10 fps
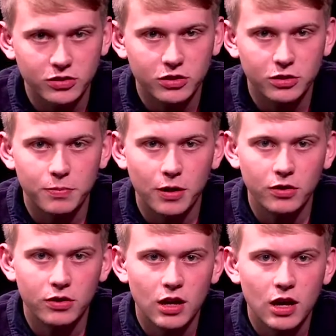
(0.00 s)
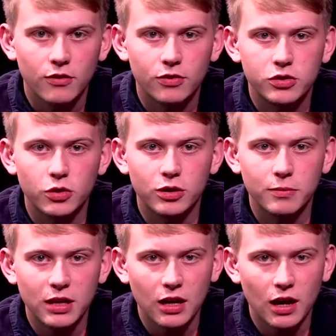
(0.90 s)
to you both for joining
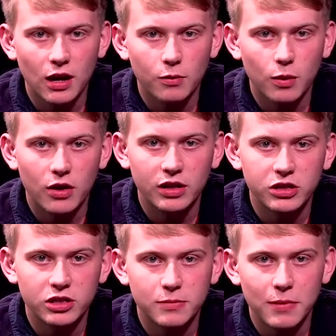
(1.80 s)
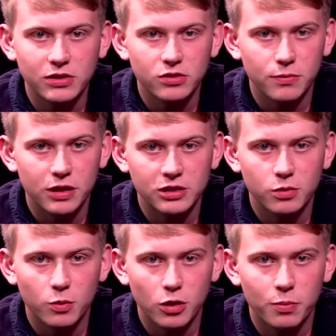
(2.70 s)
me. Well, in just a matter of minutes, we
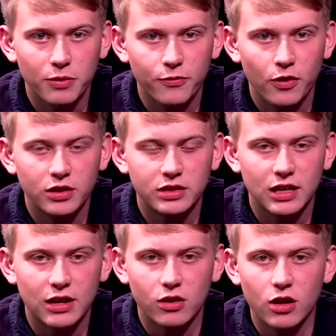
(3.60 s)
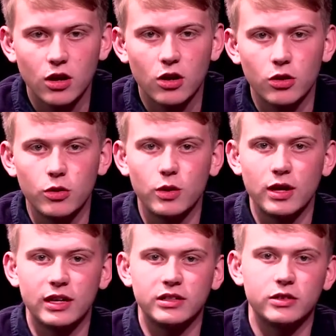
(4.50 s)
will be finding out who
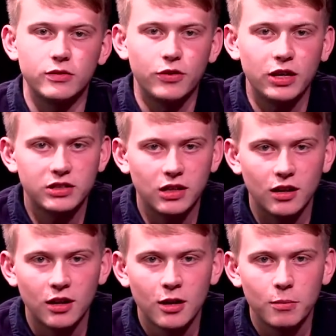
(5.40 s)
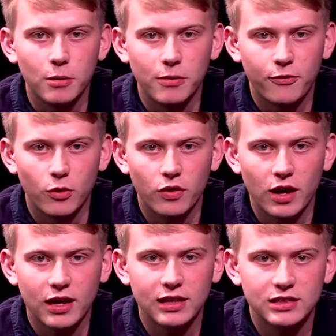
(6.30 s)
is the victor. But before that, it